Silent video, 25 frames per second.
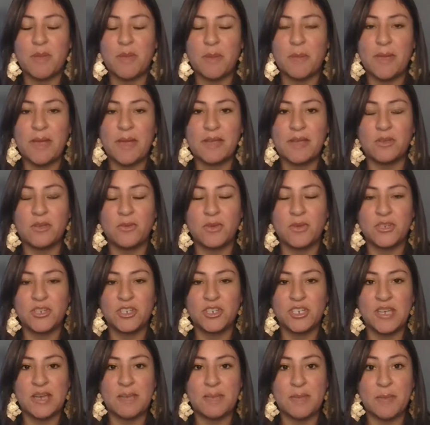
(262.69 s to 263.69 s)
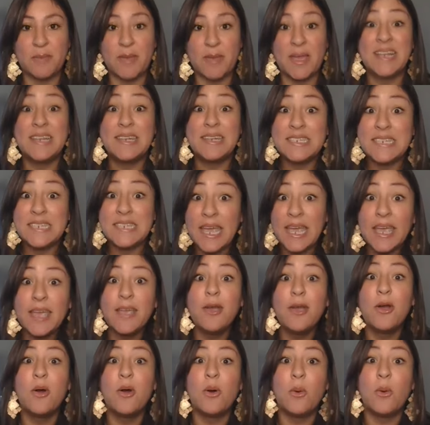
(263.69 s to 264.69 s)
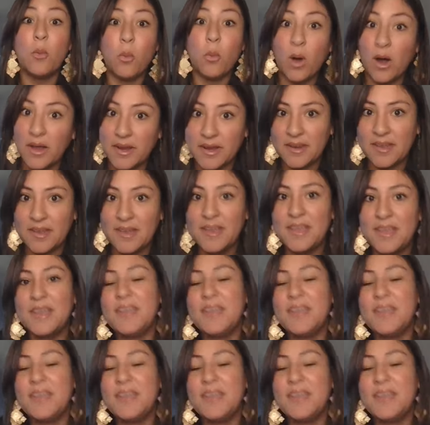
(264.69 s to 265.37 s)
my back the way she had my back day one.